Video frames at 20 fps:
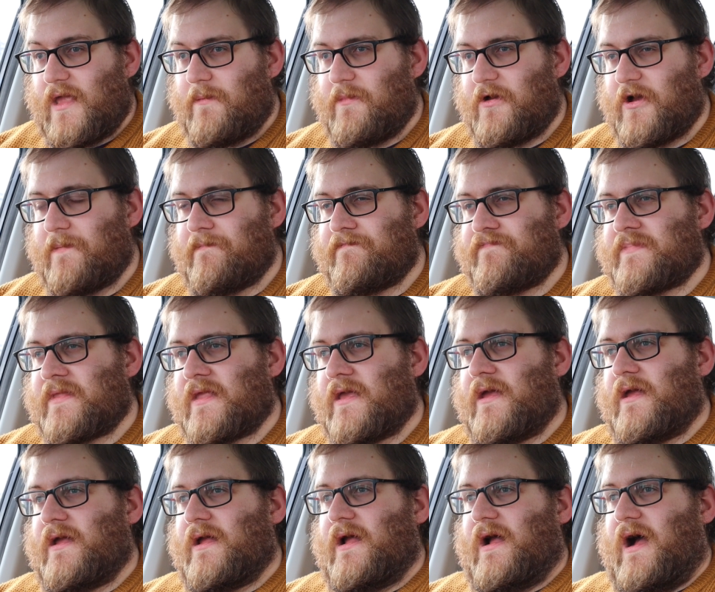But
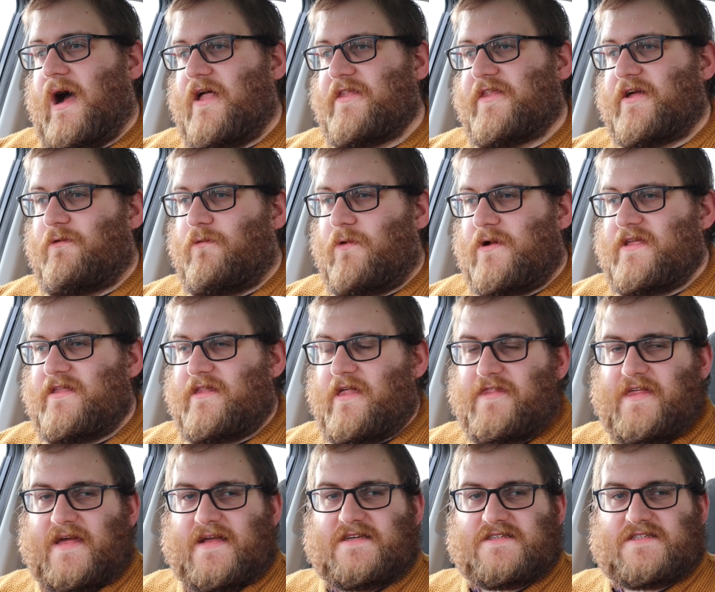I think one of the
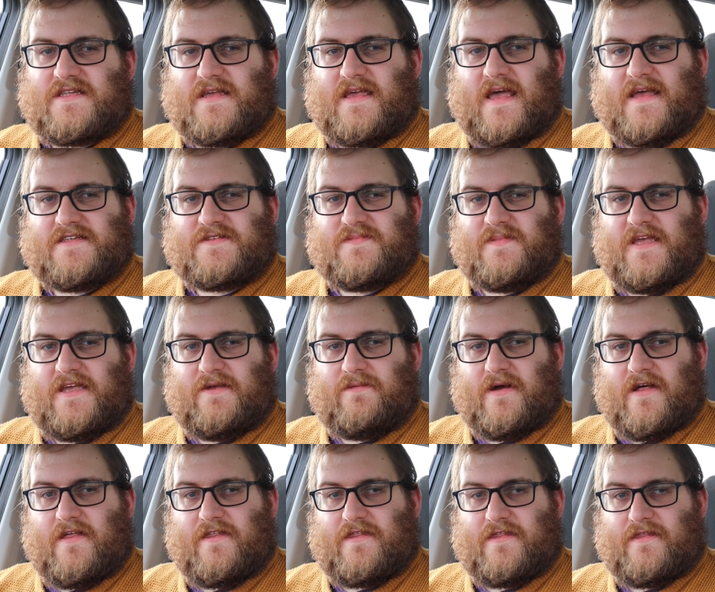things that gets me
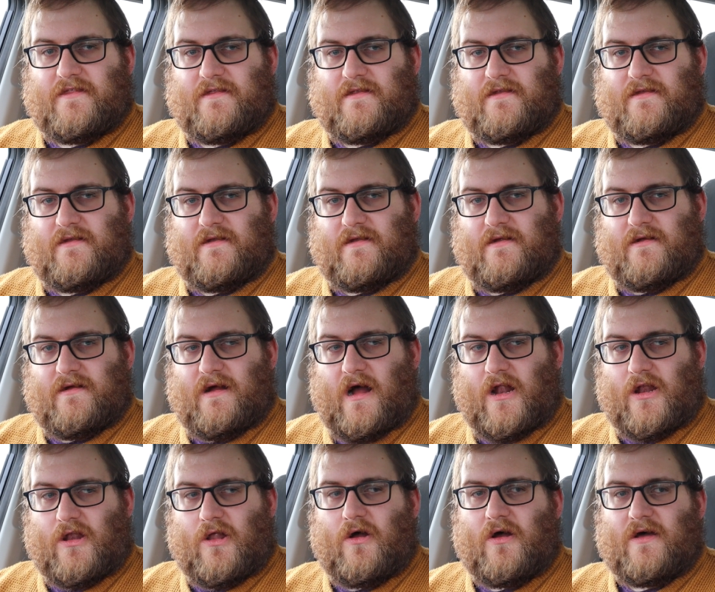with
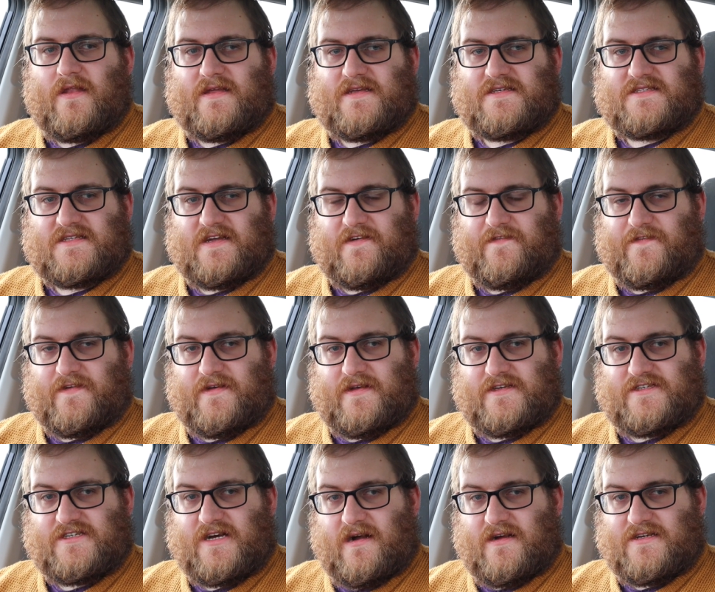a lot of these
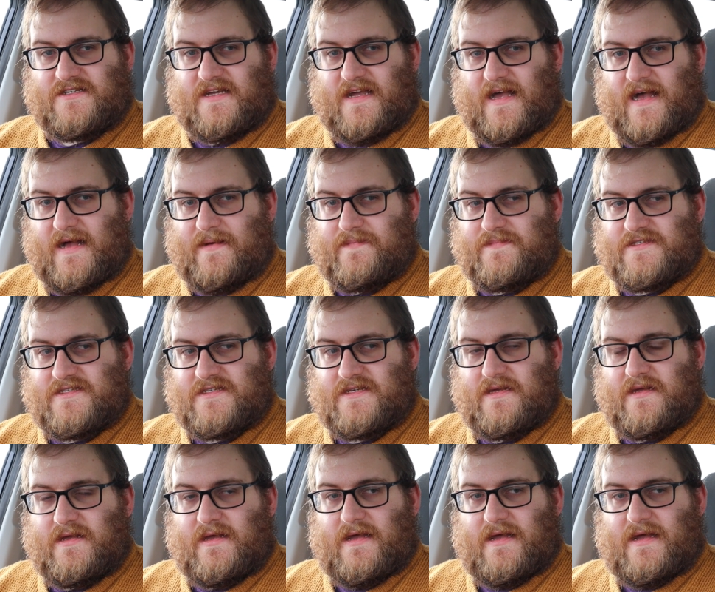different charging apps
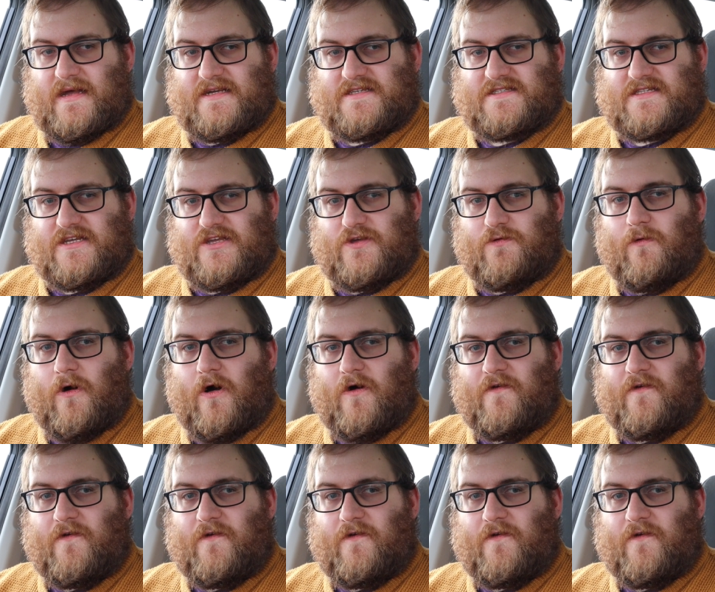is that you